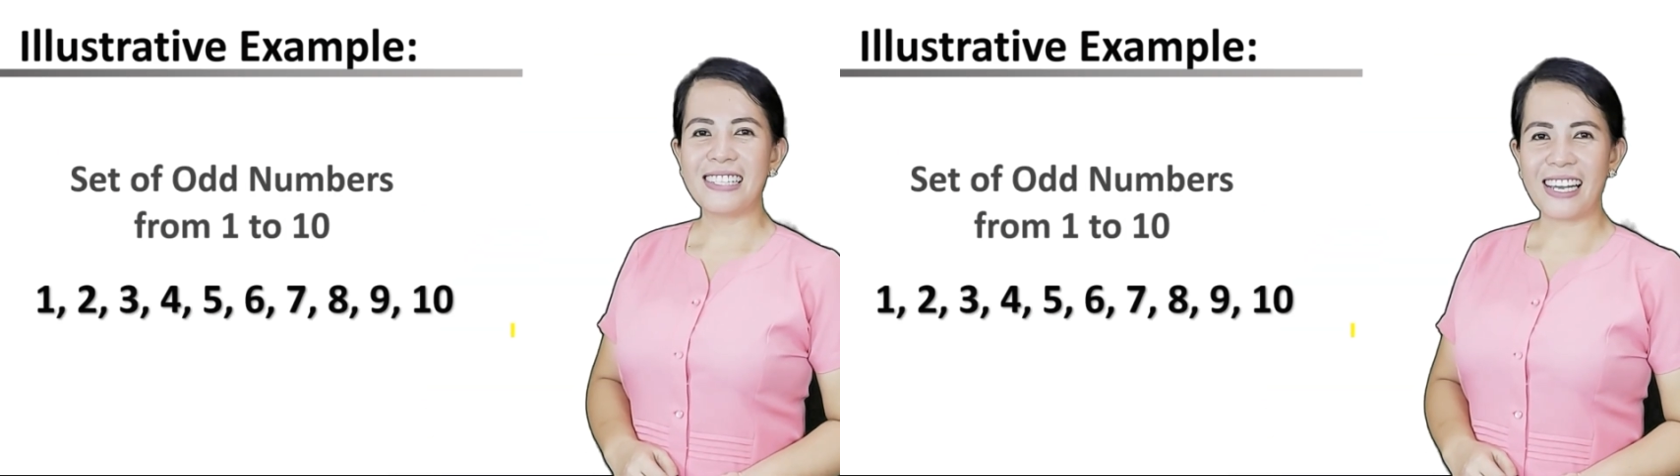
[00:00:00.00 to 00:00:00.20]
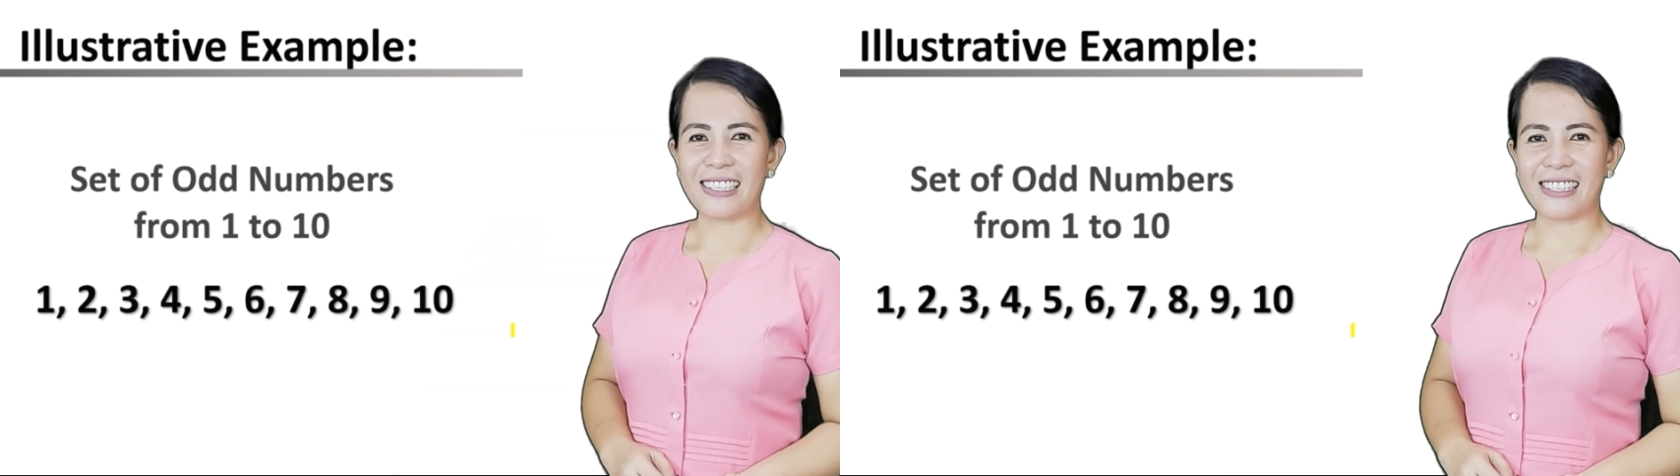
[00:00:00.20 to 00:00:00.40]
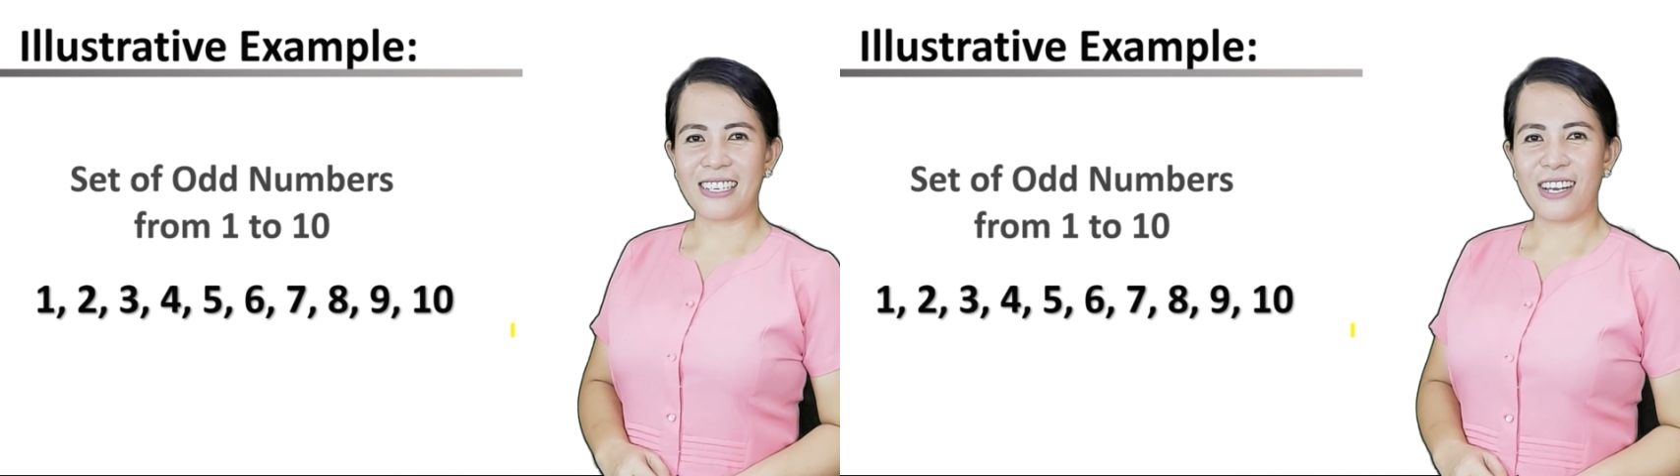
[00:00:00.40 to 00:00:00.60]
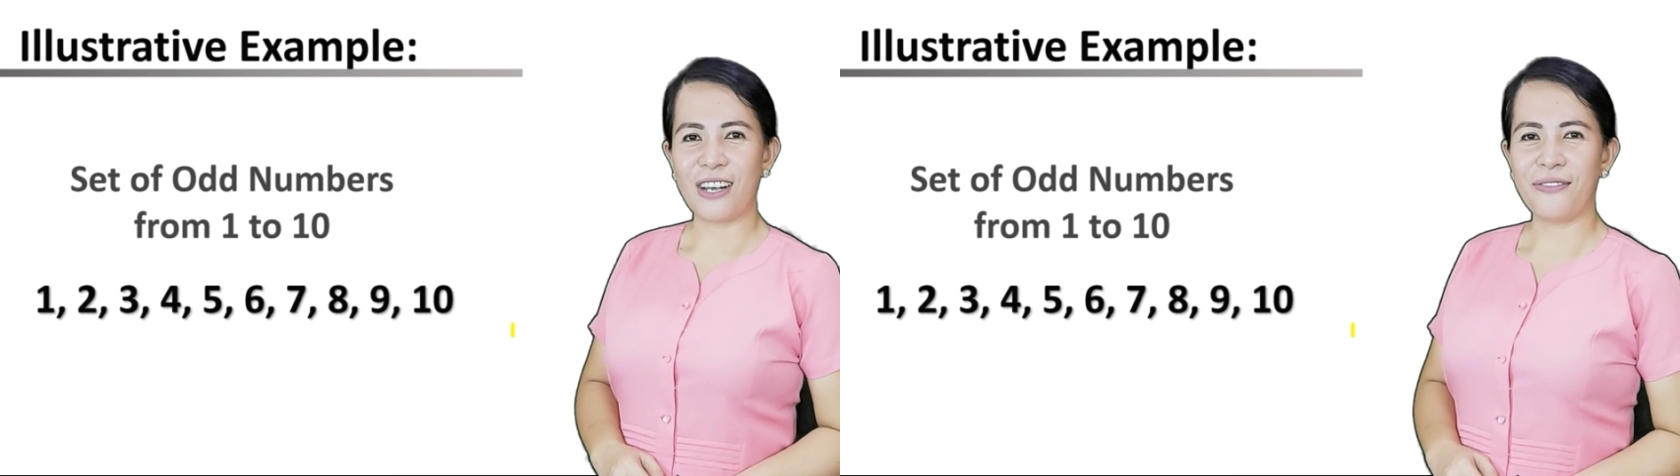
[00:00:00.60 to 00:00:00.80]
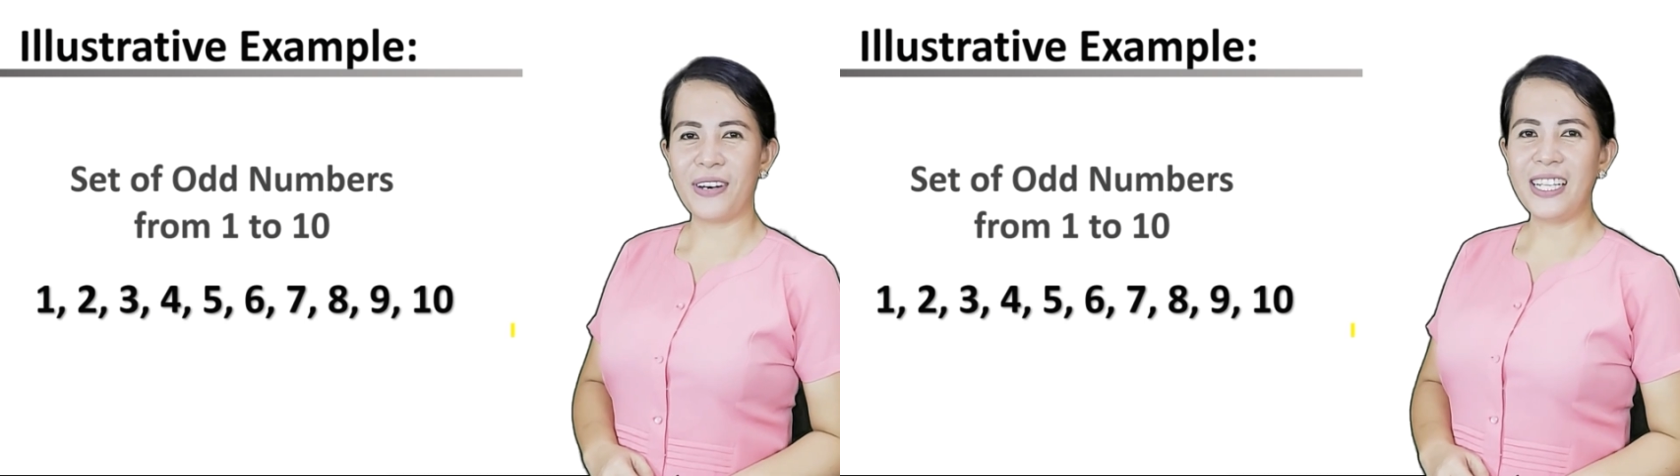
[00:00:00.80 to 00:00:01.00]
set
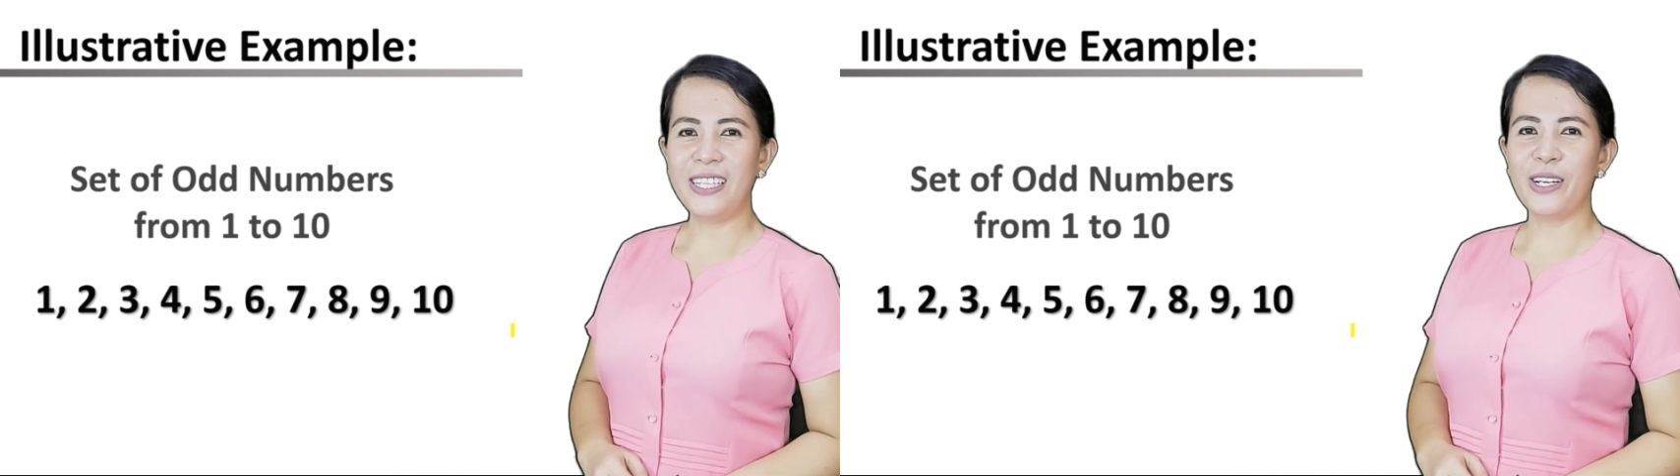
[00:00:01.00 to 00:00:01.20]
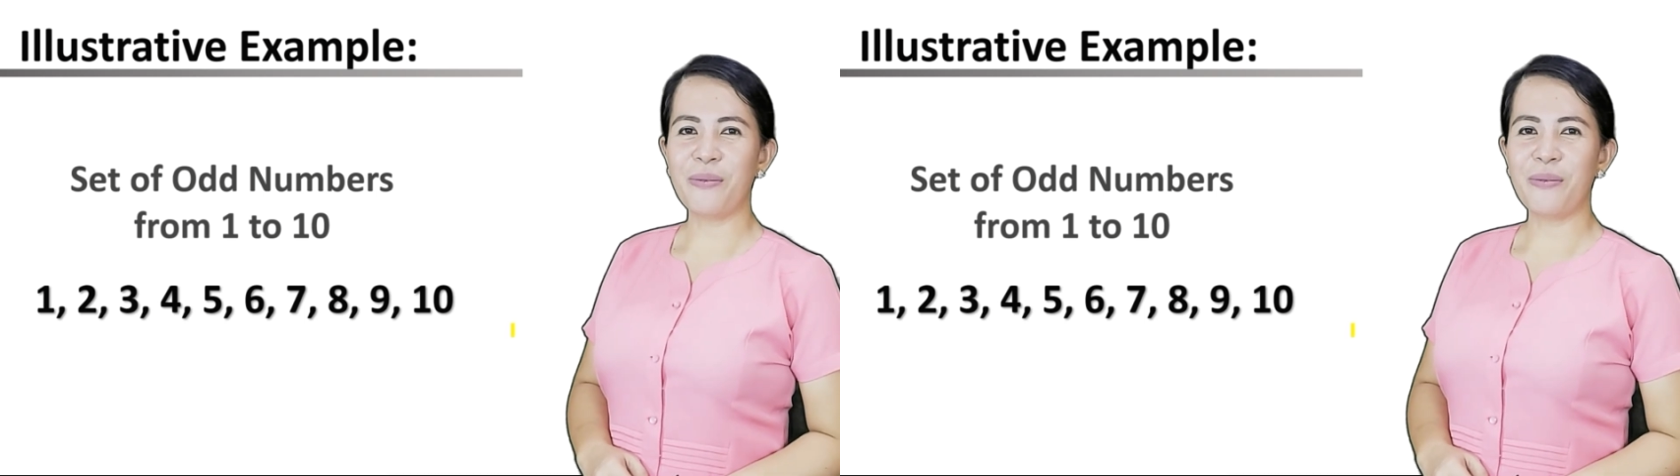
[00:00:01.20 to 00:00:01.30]
of odd